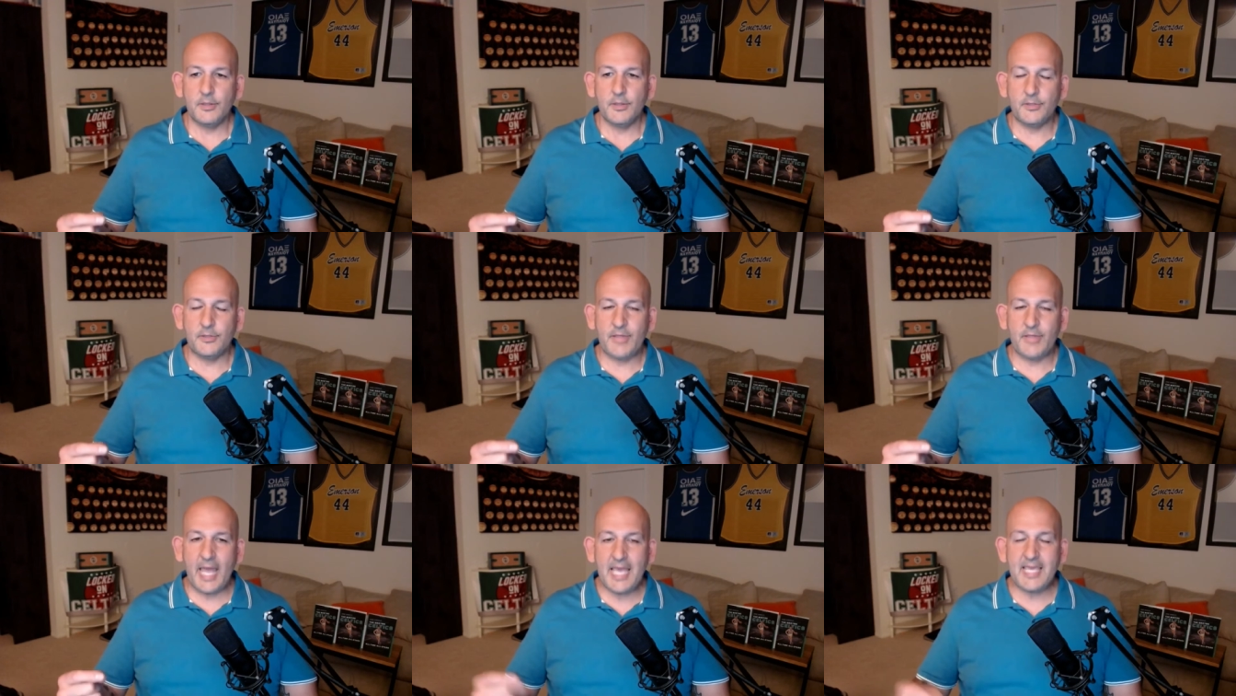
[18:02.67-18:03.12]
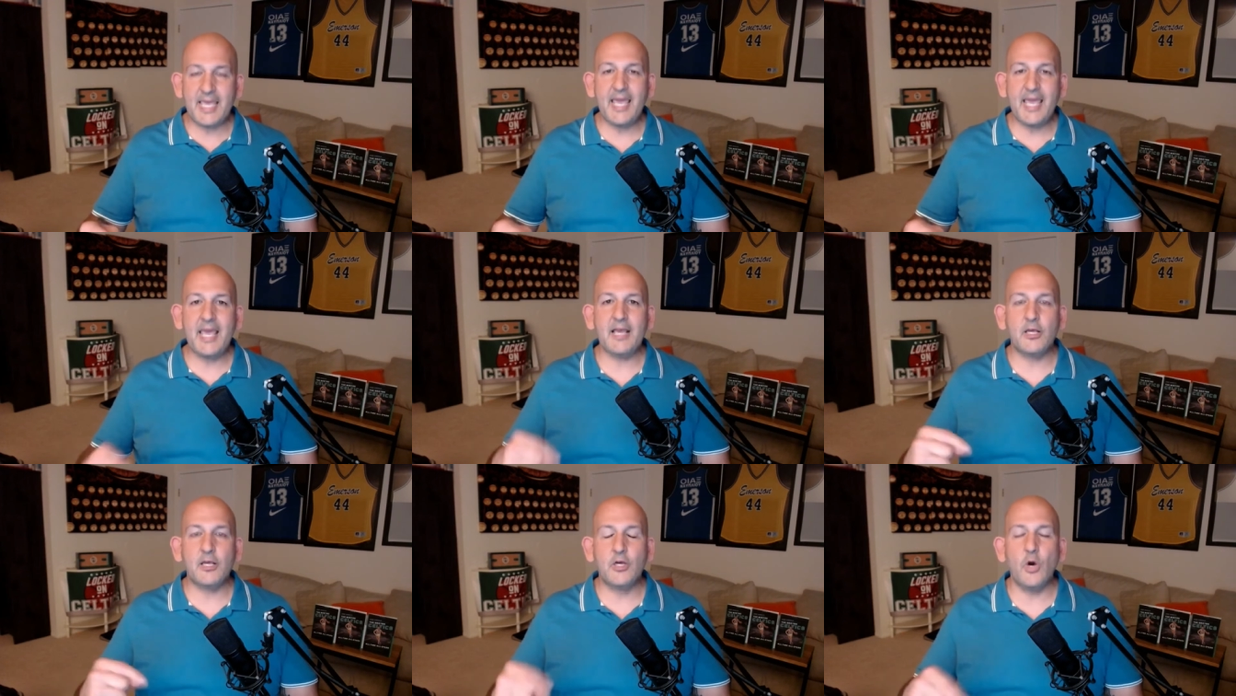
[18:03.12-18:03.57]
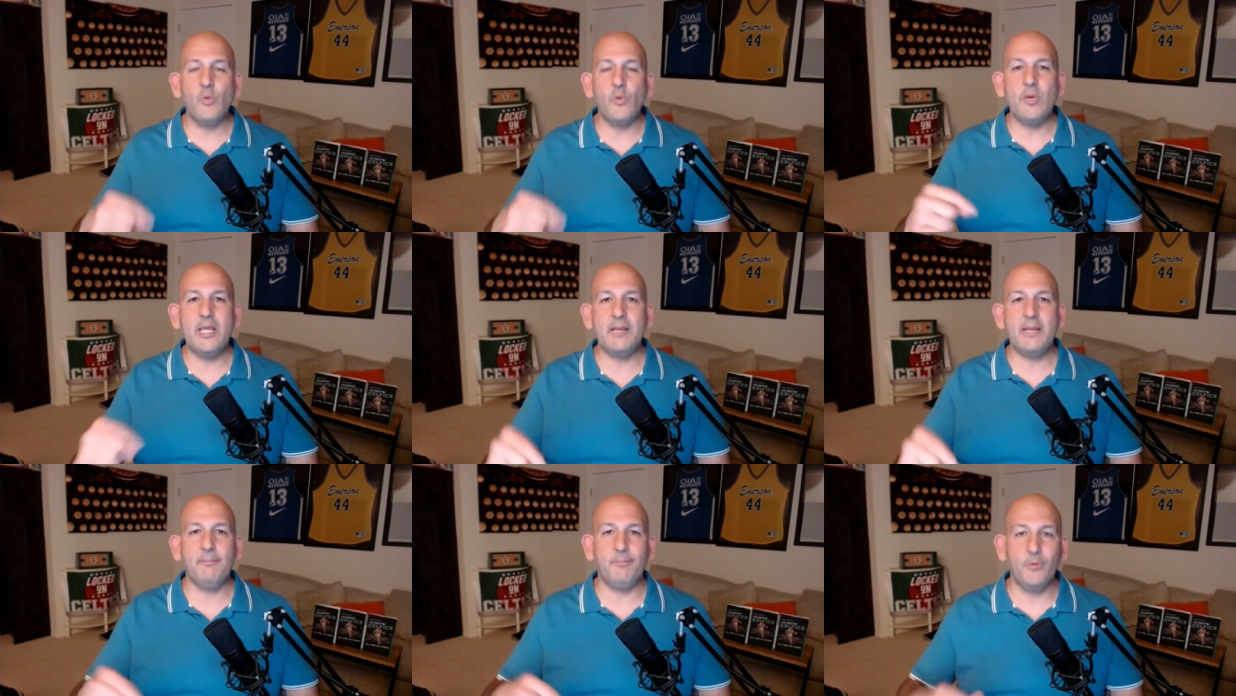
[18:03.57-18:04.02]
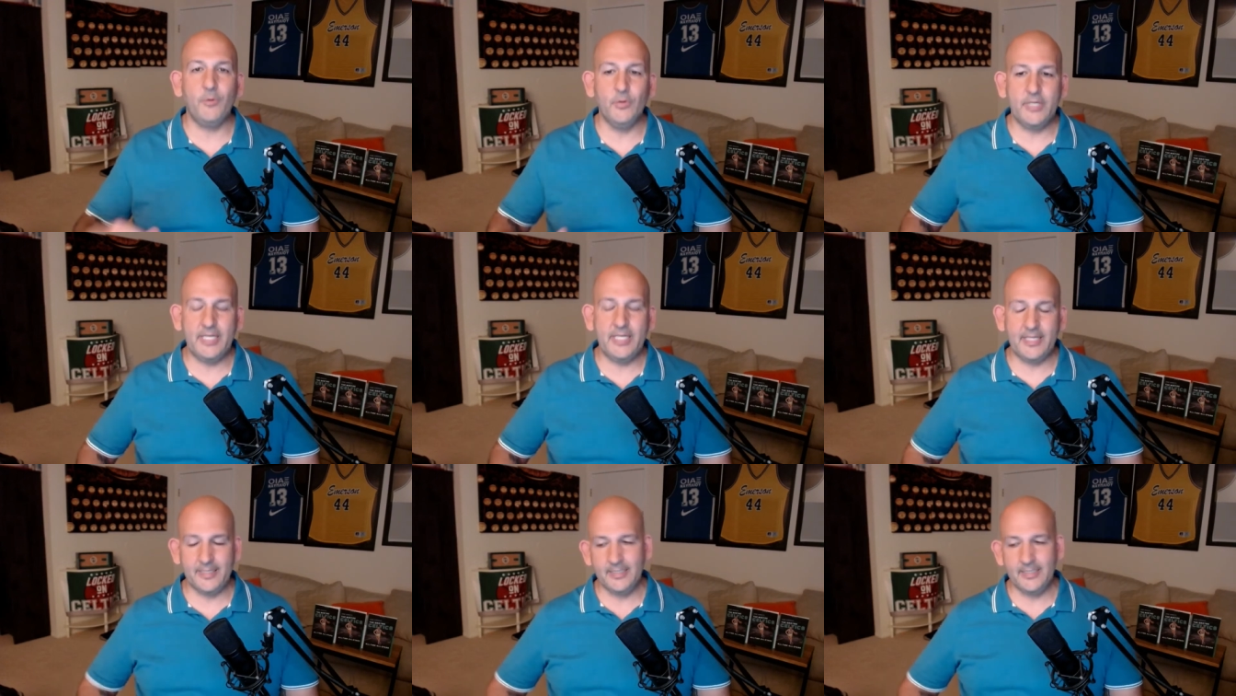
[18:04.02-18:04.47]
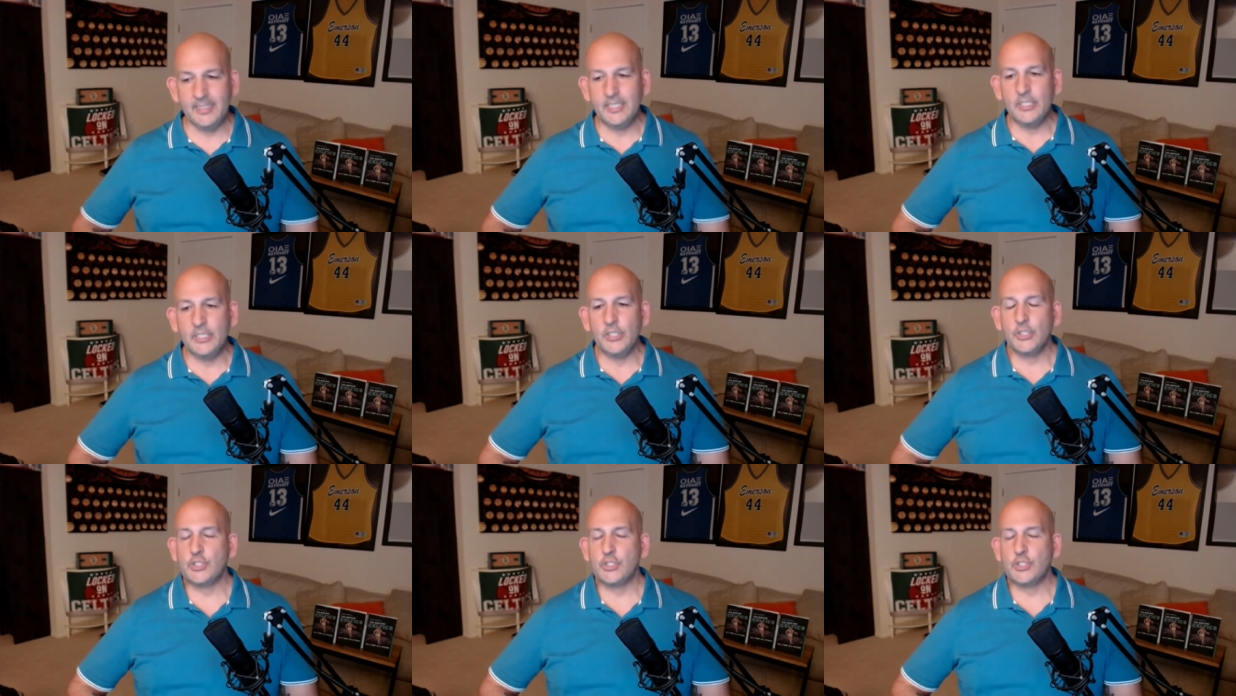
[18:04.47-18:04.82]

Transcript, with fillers: they can't go in and put in